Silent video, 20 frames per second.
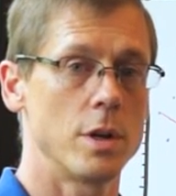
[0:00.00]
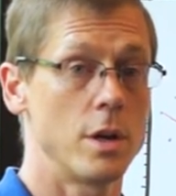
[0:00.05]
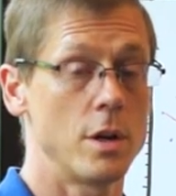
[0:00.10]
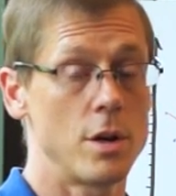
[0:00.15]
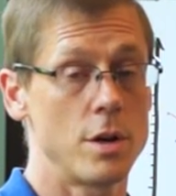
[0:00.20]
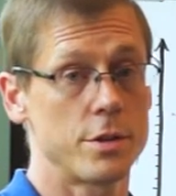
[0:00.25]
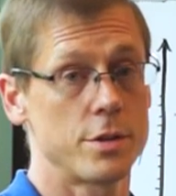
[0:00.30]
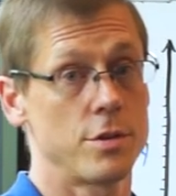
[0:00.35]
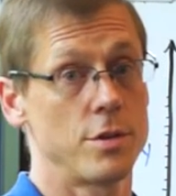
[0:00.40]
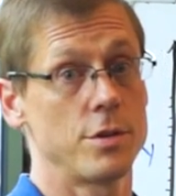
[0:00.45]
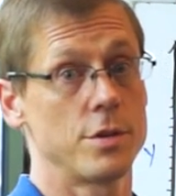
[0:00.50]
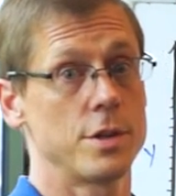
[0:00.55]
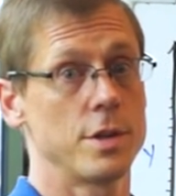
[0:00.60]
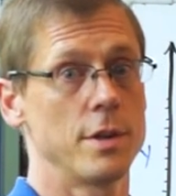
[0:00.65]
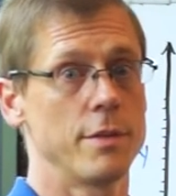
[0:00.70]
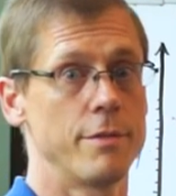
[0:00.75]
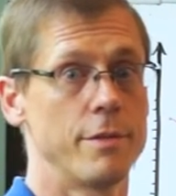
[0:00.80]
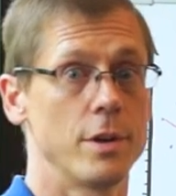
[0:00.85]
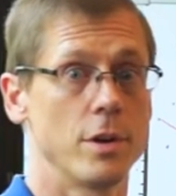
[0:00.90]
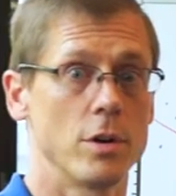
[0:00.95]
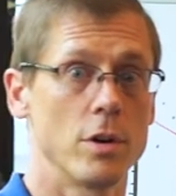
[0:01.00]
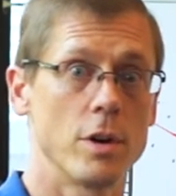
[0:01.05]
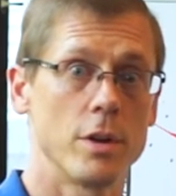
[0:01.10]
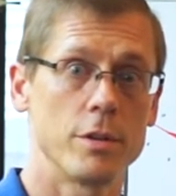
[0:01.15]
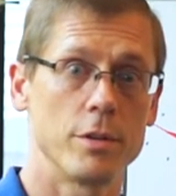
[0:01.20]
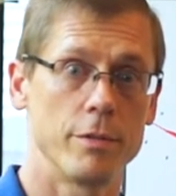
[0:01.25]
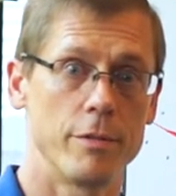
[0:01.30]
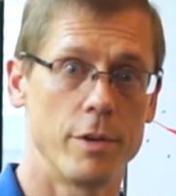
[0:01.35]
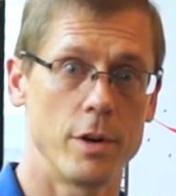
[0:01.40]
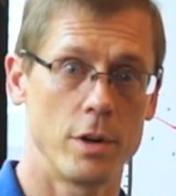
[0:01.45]
and also to see if there are
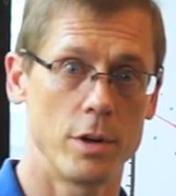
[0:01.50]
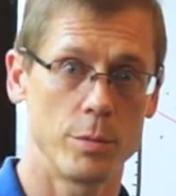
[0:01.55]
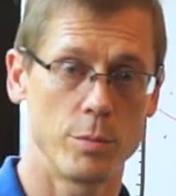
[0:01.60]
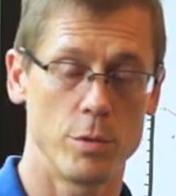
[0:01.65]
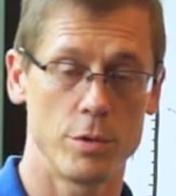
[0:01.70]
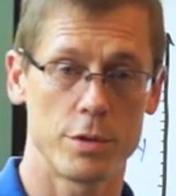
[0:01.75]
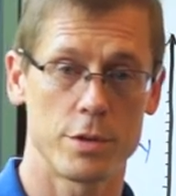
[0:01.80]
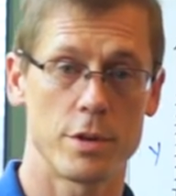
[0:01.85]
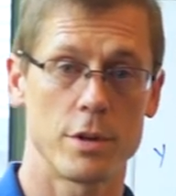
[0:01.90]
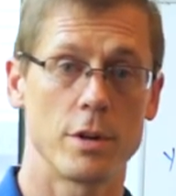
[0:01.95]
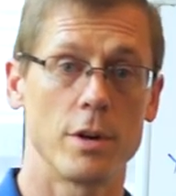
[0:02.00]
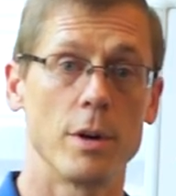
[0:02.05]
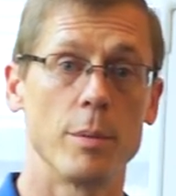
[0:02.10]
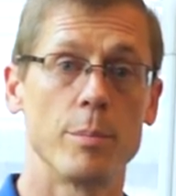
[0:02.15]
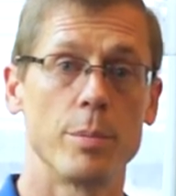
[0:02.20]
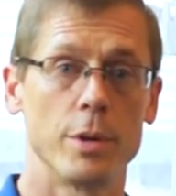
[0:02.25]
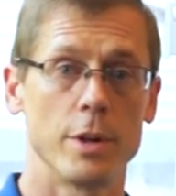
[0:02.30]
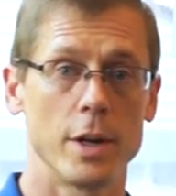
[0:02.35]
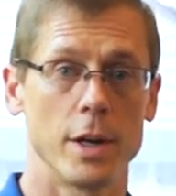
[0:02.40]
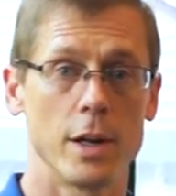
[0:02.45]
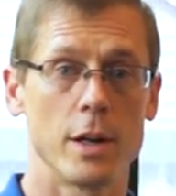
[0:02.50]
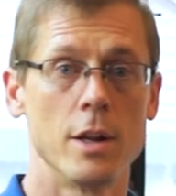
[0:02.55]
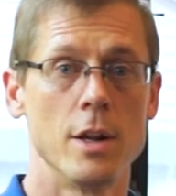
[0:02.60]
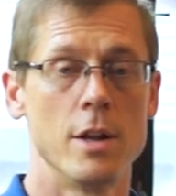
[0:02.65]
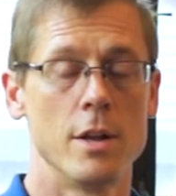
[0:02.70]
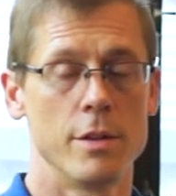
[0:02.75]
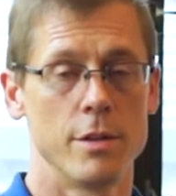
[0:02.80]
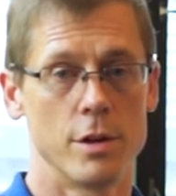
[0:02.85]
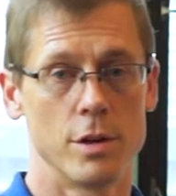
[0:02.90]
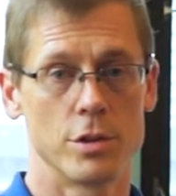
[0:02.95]
other variables that are at play
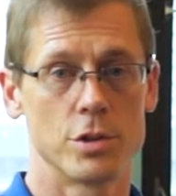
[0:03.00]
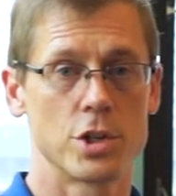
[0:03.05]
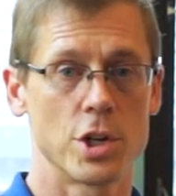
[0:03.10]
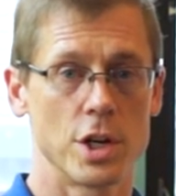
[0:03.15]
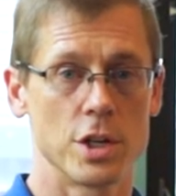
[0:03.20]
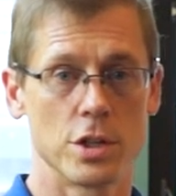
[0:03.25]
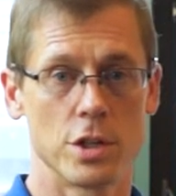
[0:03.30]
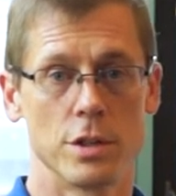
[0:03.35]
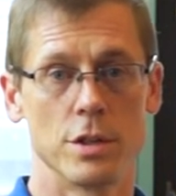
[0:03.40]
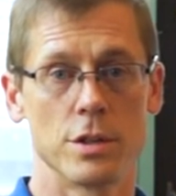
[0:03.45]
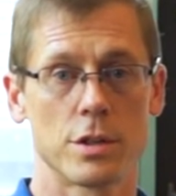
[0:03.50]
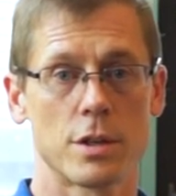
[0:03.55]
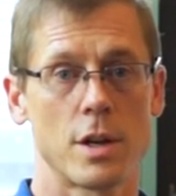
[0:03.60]
that are changing this